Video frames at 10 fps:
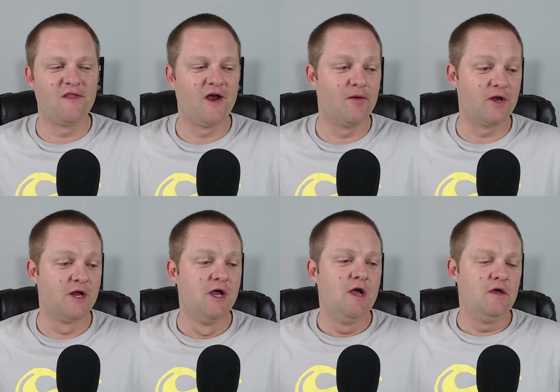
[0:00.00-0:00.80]
there,
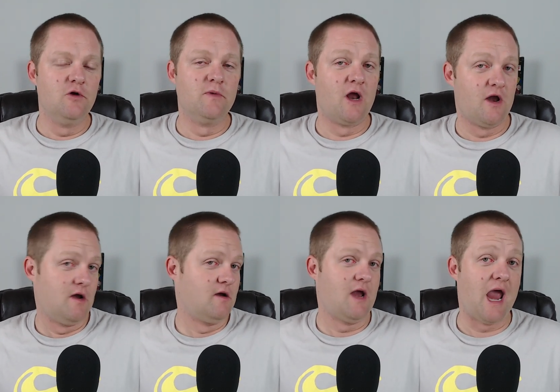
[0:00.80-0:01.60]
but human
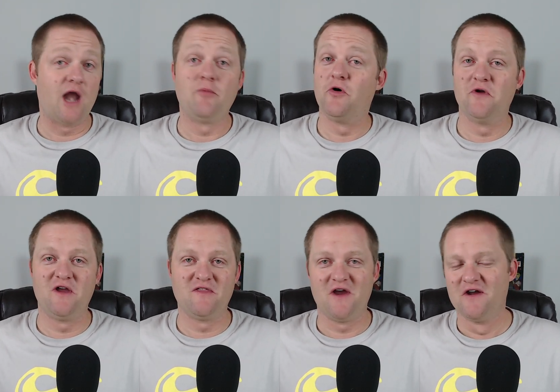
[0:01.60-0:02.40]
on animal
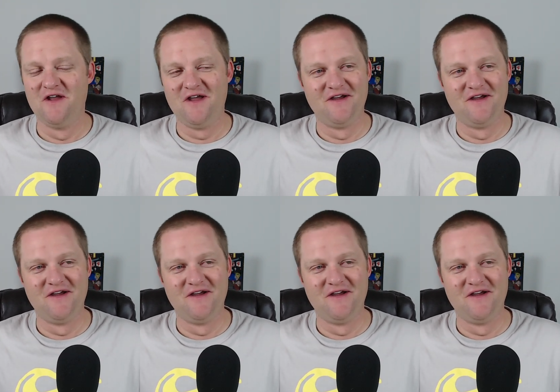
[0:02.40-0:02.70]
right there.